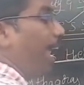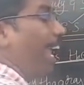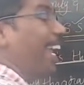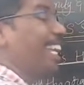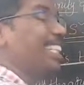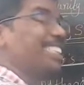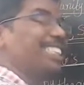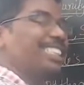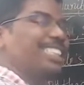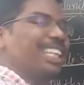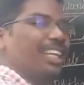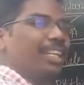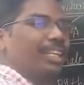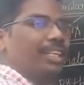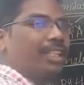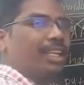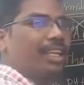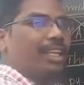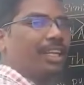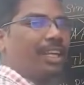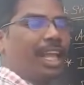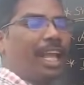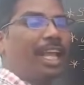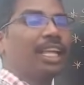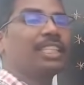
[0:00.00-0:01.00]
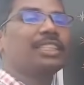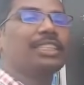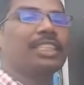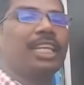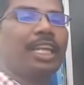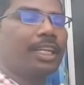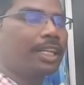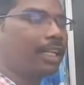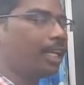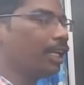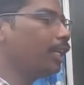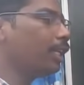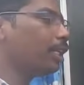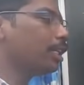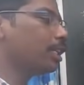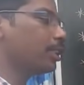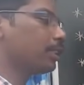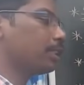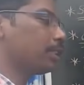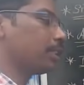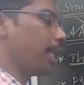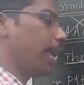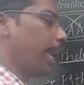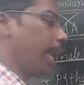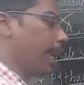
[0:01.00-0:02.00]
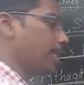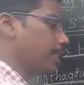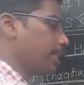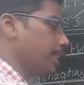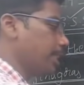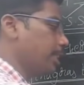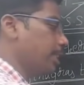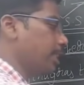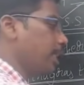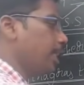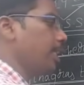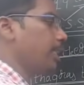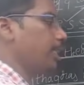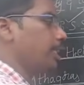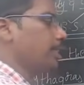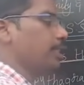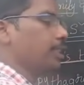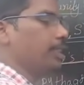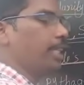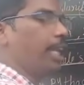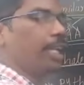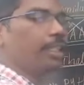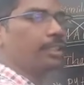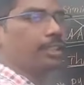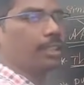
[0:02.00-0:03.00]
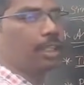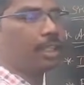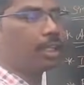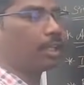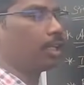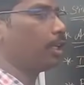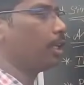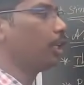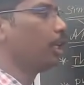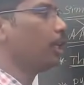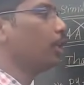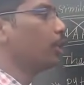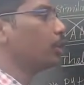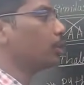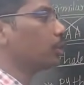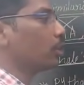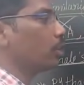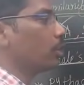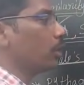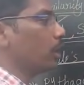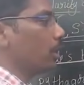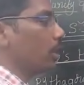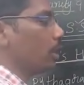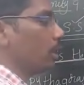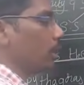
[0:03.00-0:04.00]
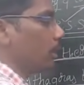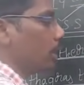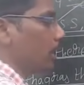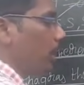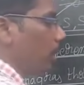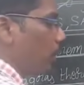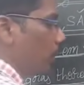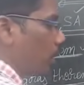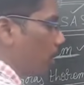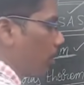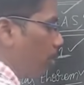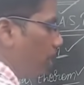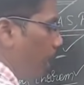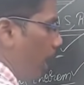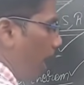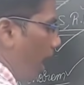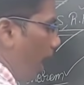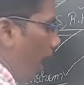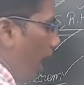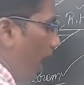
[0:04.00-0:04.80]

X center, X circle, this is the X center, this is the X circle. So this is denoted by